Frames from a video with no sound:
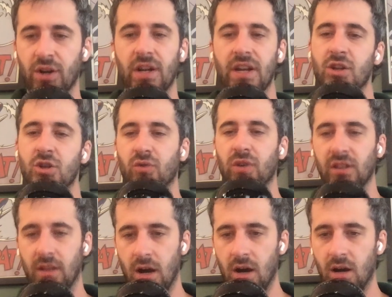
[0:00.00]
Injury
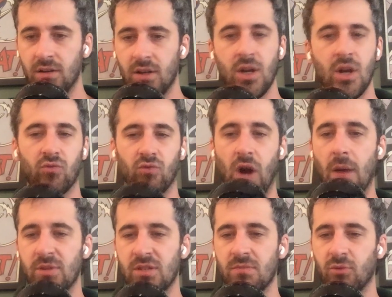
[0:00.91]
Law.
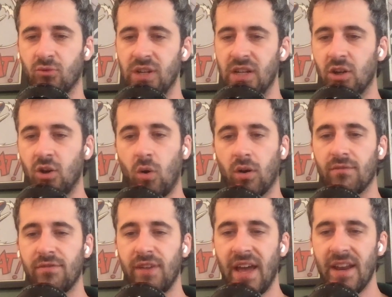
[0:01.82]
Rob is a Marine Corps
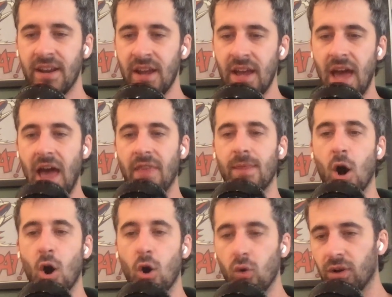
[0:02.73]
vet and
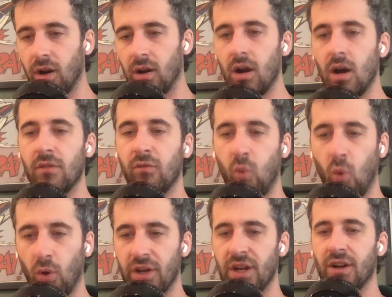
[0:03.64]
the owner of
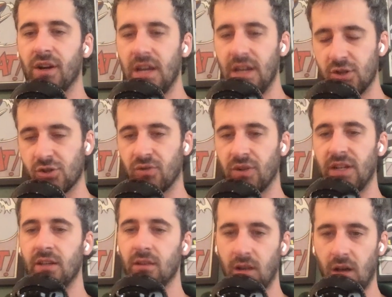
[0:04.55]
Warrior
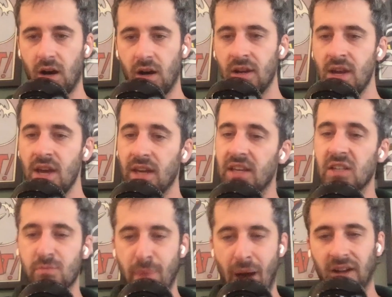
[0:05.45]
Injury Law.
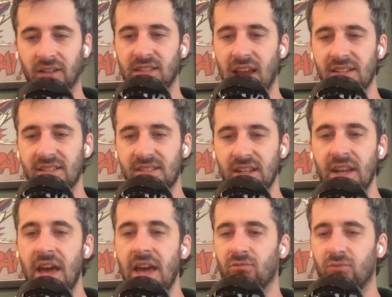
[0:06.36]
He's
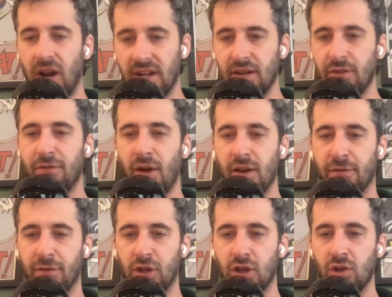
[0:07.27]
battle-tested and ready to
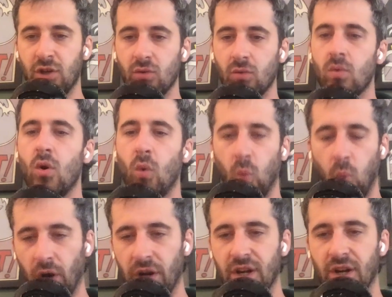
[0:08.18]
fight for you.
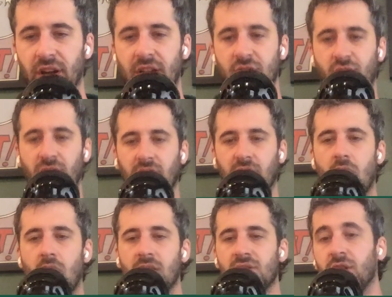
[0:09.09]
Warrior Injury
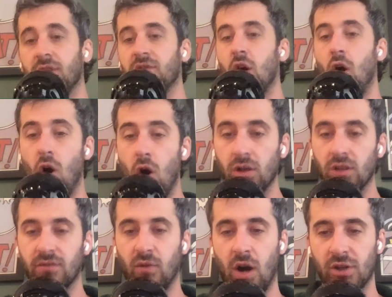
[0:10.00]
Law serves all
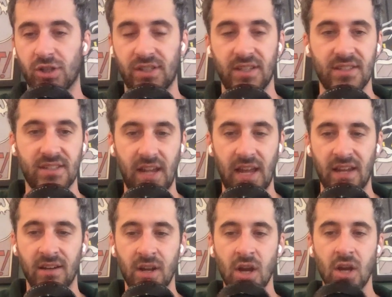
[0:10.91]
of Washington
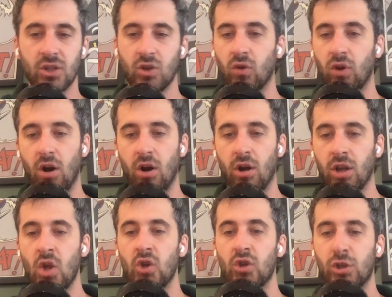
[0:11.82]
State, so
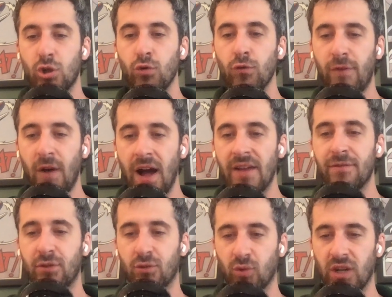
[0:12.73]
call
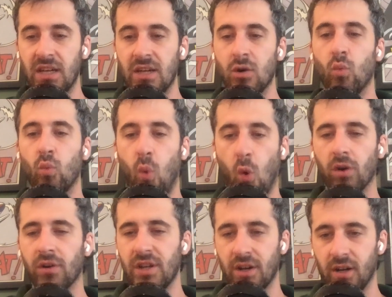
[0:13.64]

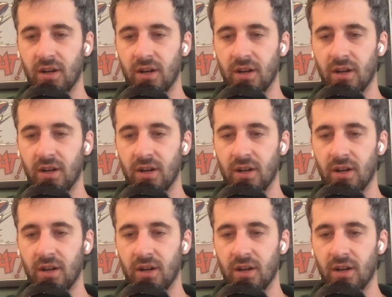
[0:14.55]
253-WARRIOR